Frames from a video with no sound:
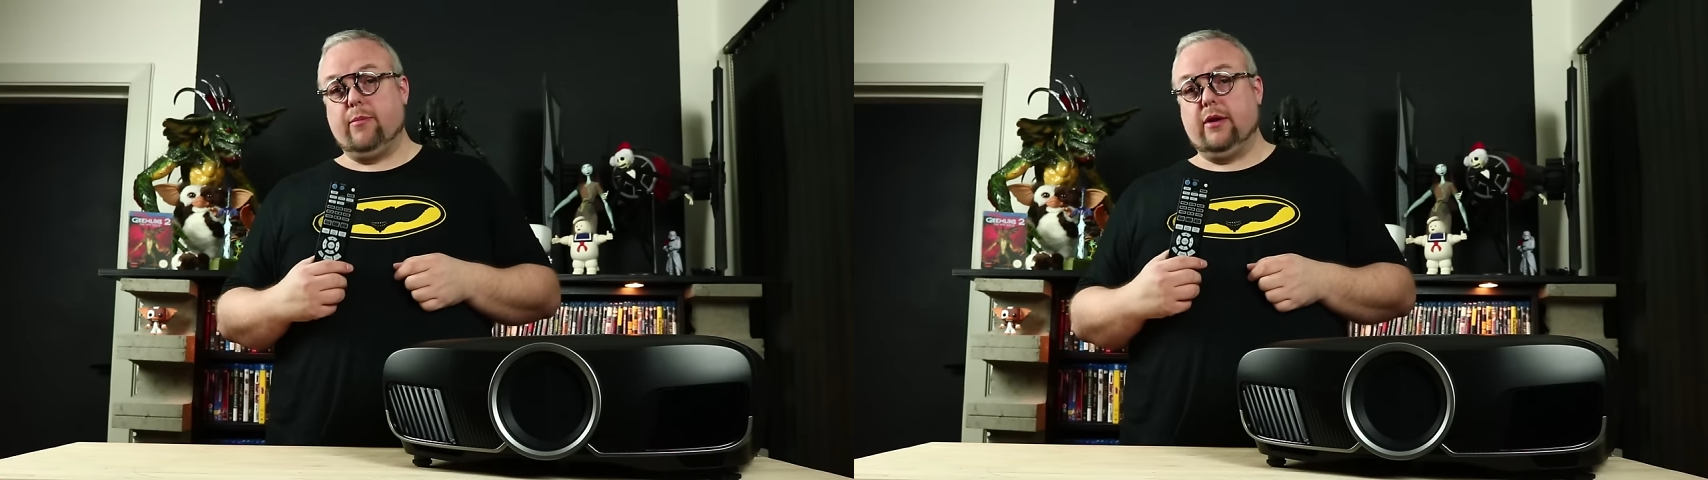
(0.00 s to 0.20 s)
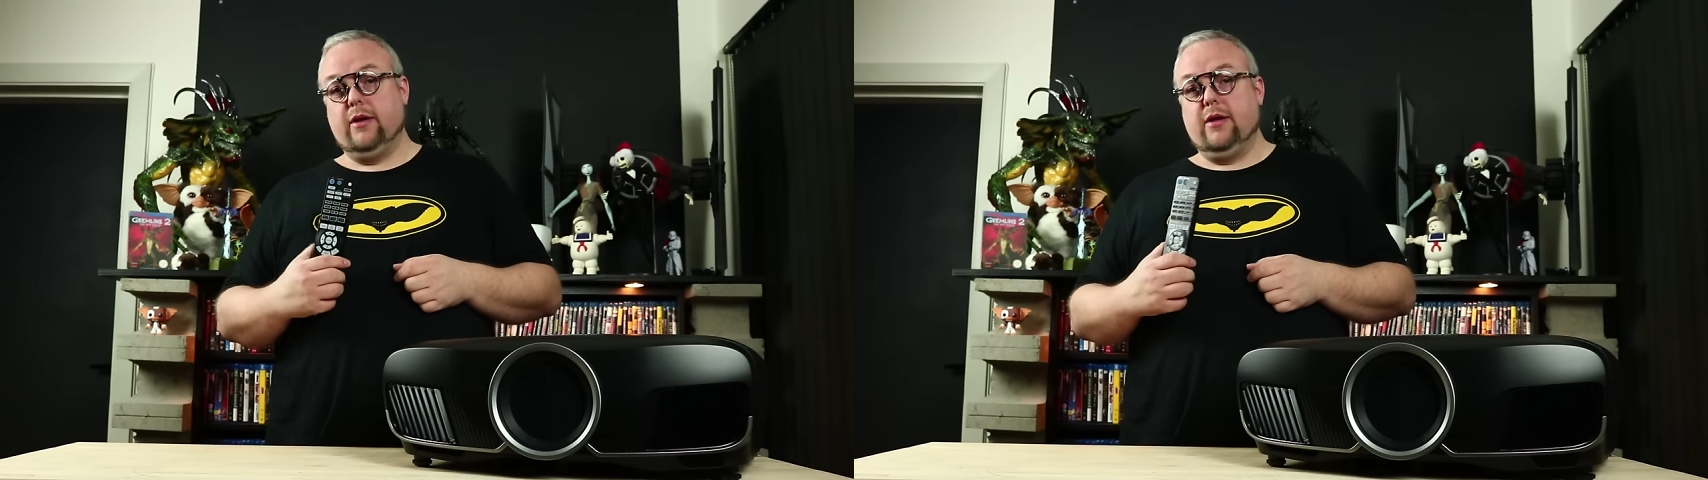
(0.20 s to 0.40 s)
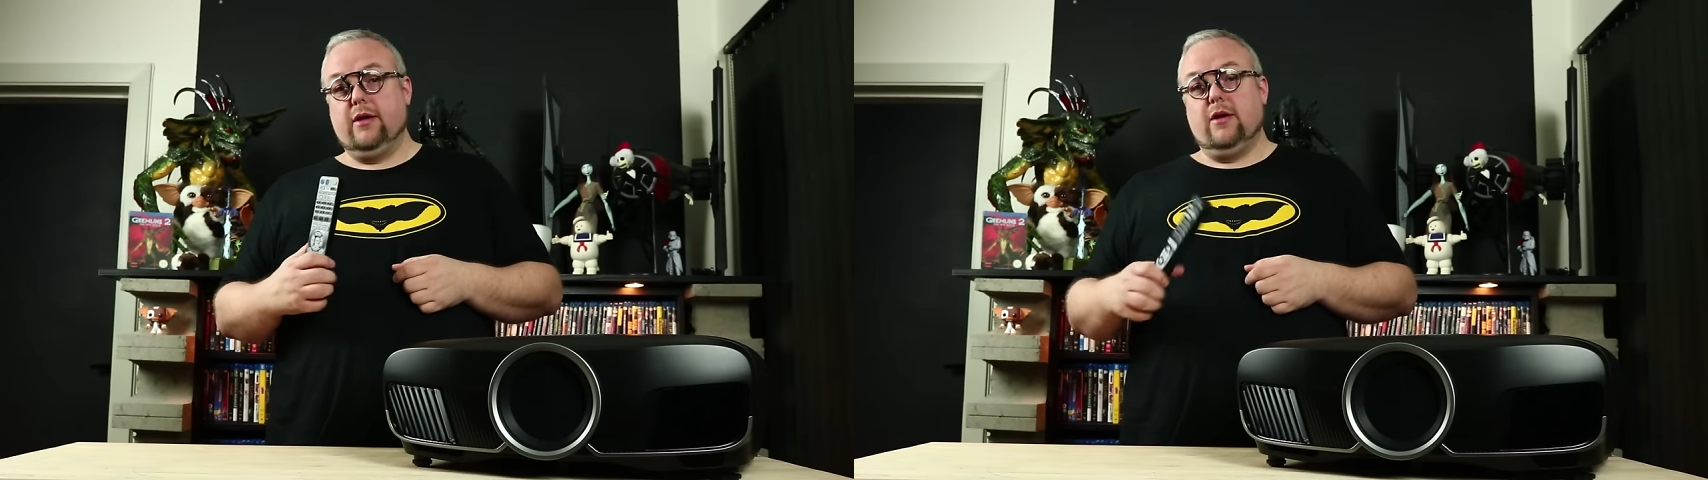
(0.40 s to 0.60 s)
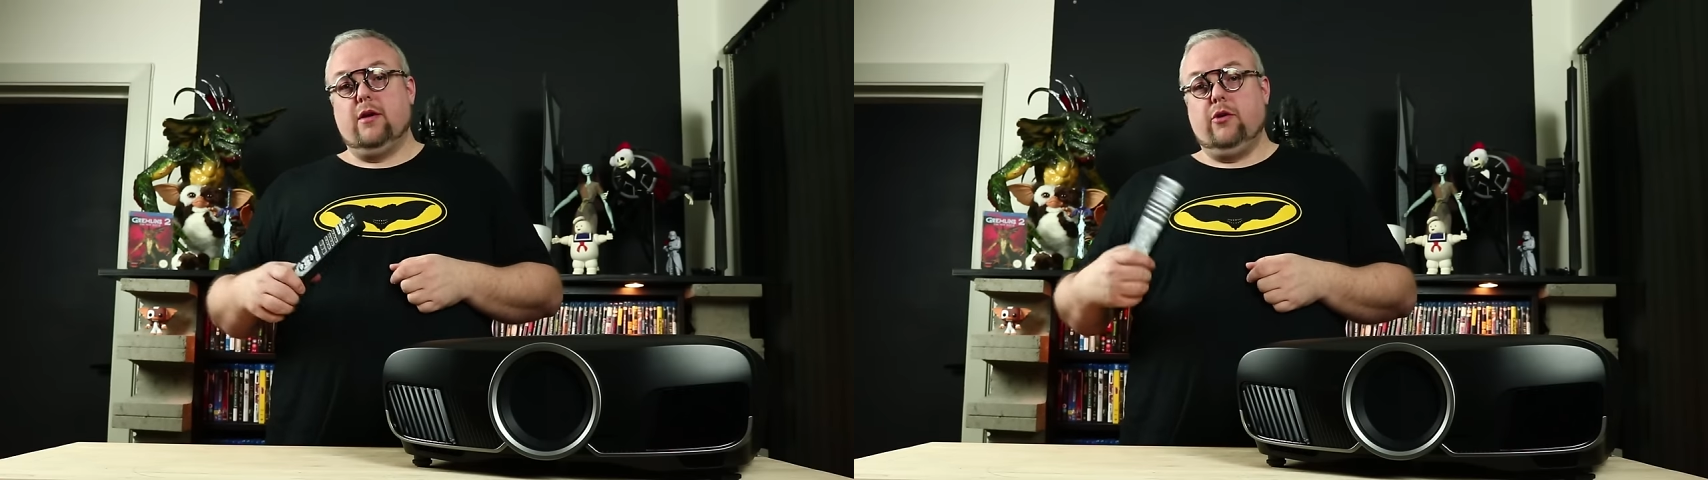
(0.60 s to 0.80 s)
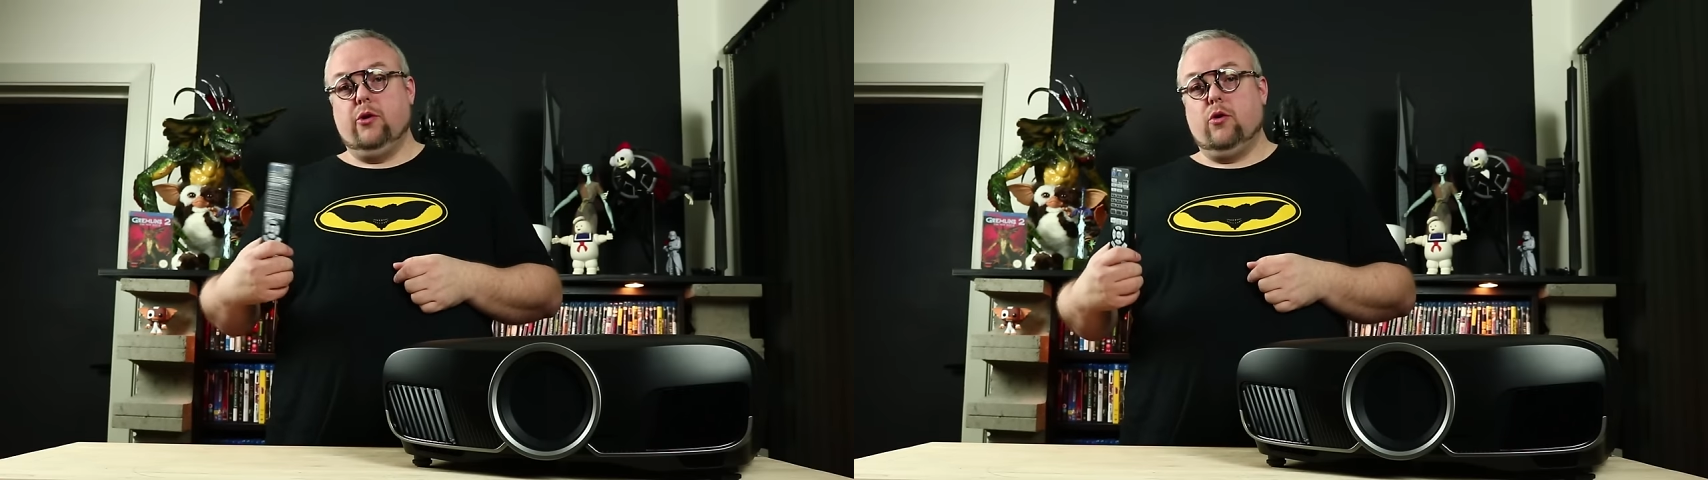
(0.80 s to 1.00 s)
But
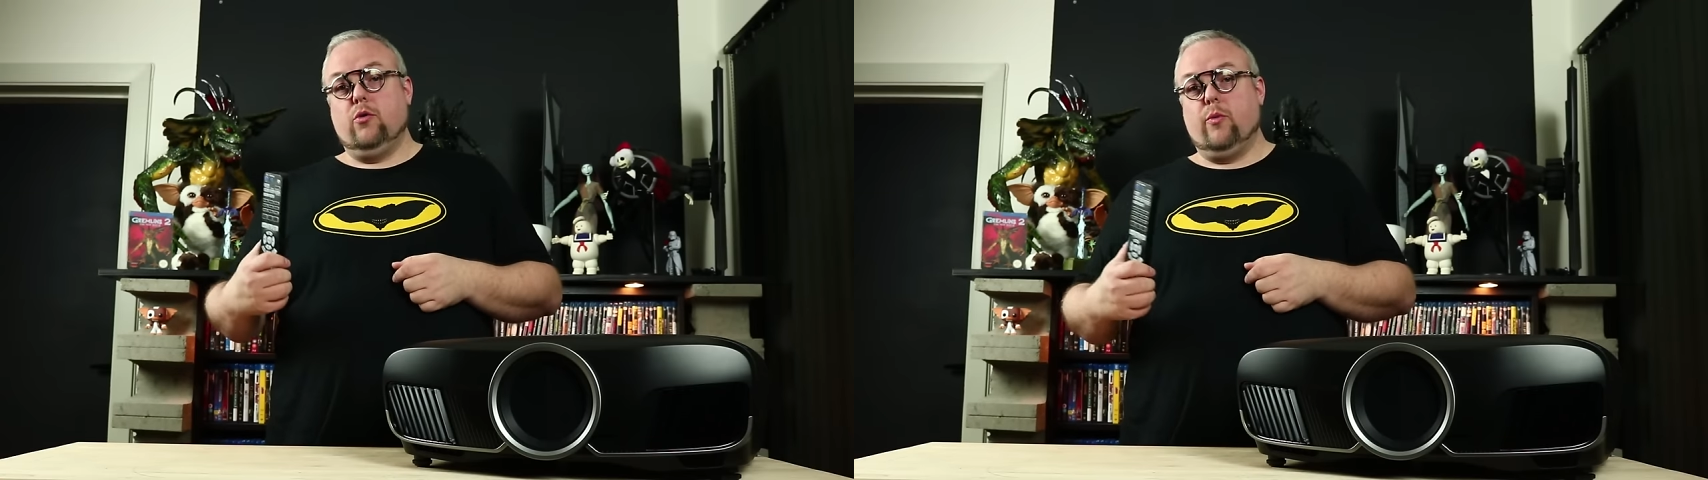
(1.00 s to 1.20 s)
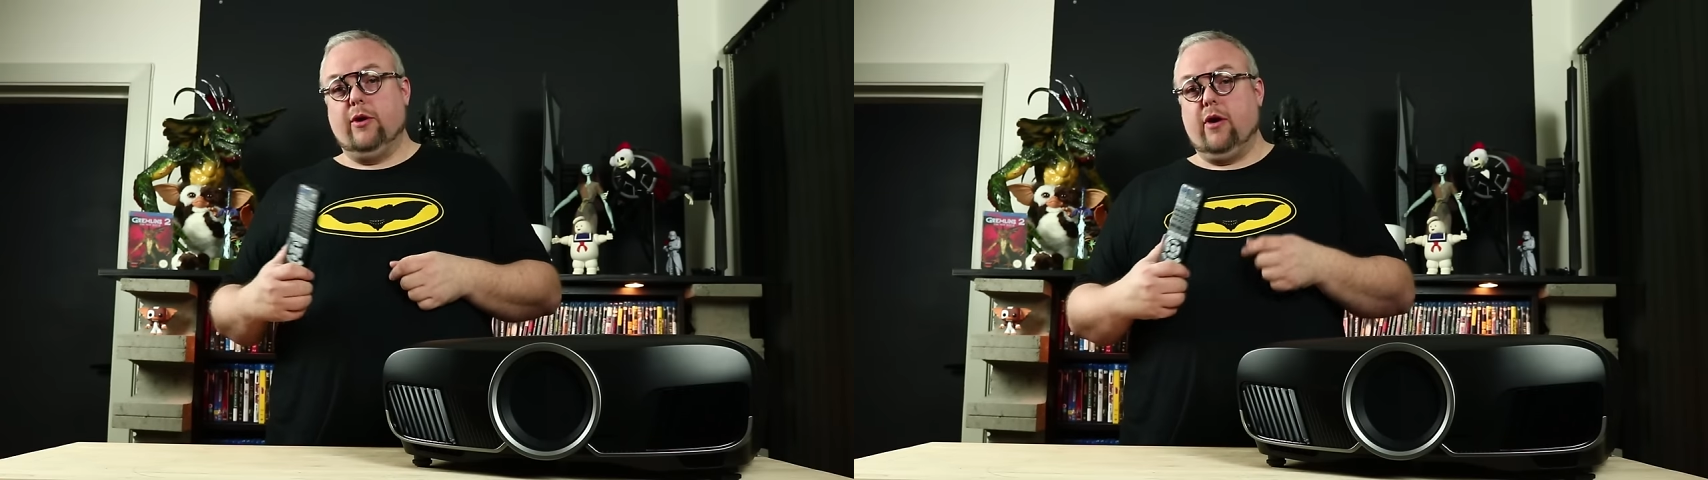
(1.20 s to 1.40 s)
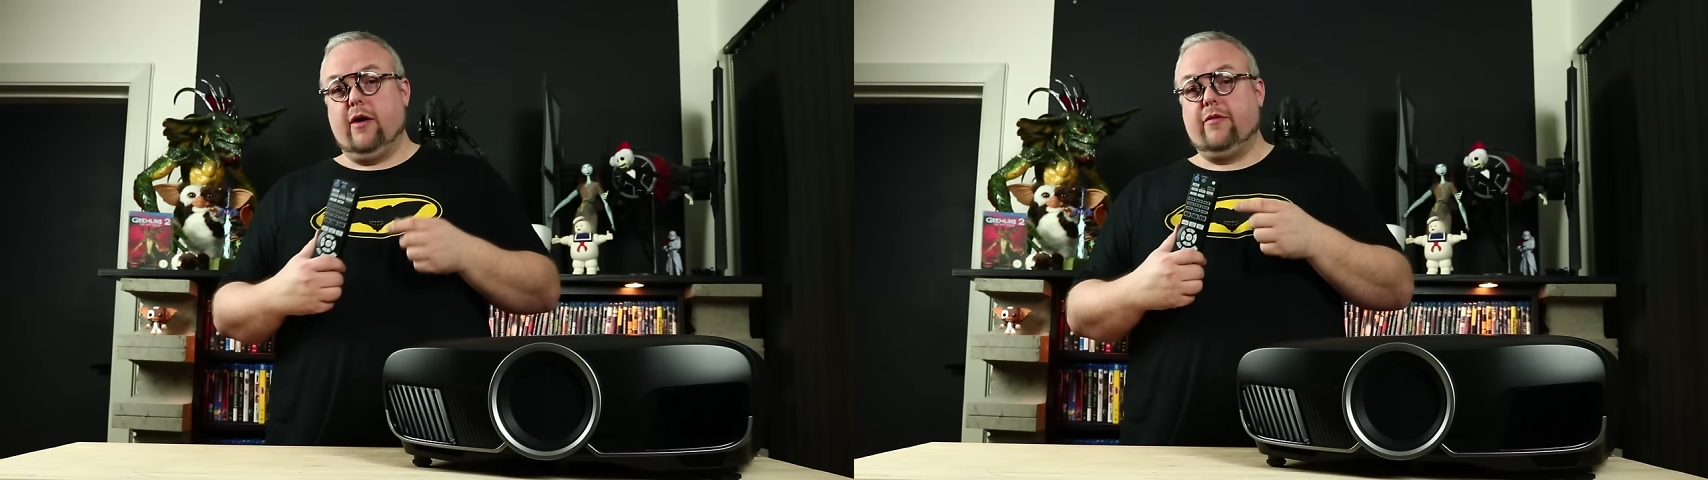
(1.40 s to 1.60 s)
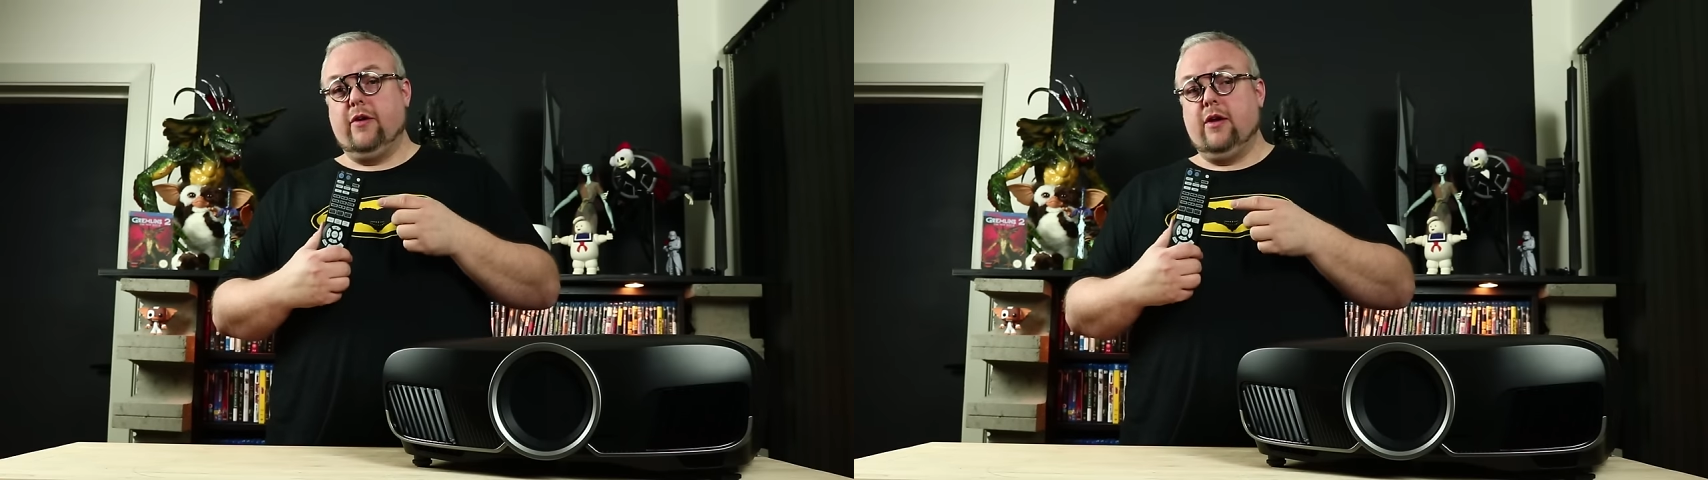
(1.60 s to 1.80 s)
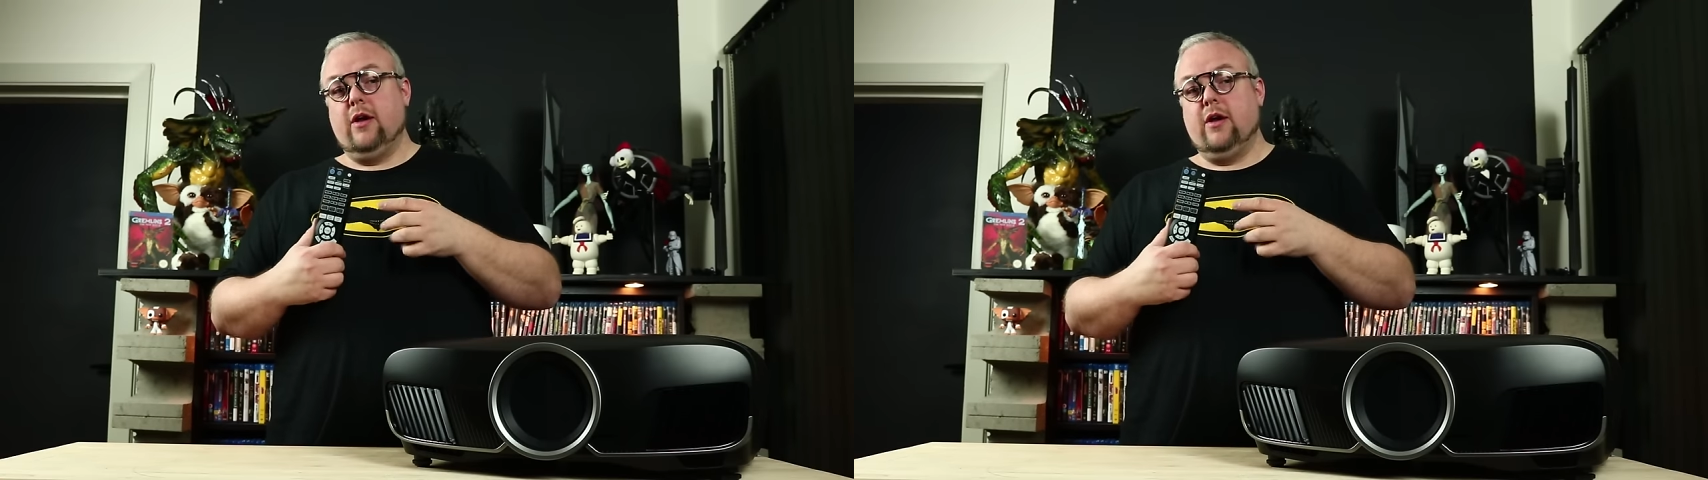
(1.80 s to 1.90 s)
you know, when you have